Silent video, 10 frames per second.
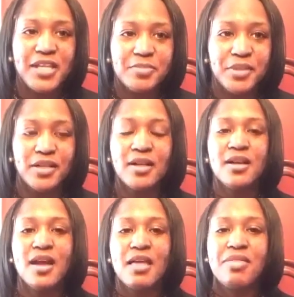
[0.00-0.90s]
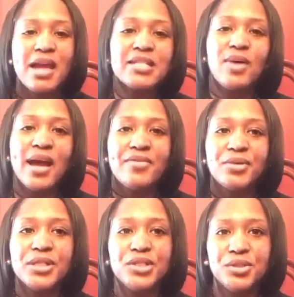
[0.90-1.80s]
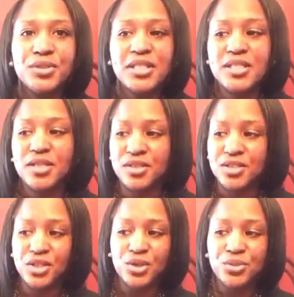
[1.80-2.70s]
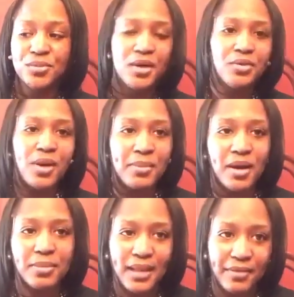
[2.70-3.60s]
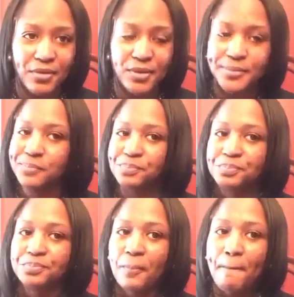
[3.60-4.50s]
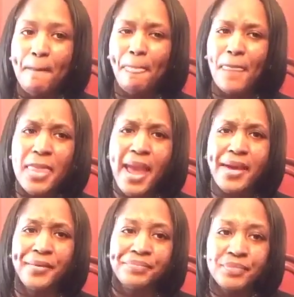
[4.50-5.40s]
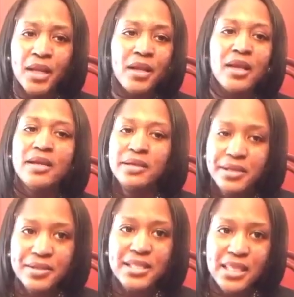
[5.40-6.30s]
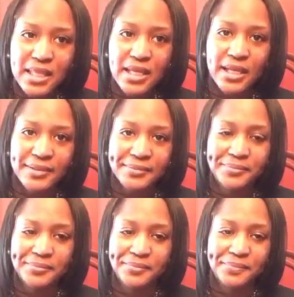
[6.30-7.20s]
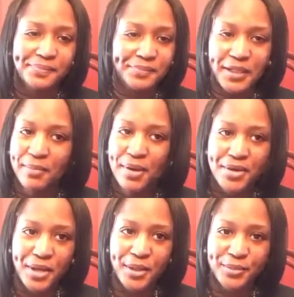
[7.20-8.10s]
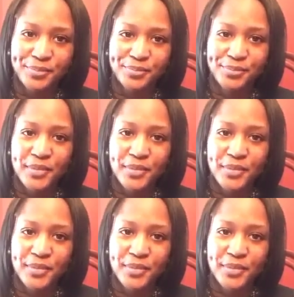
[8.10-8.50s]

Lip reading: Facebook. That is why everyone uses Zoom webinar platform. Now, here's the thing. Come on, y'all.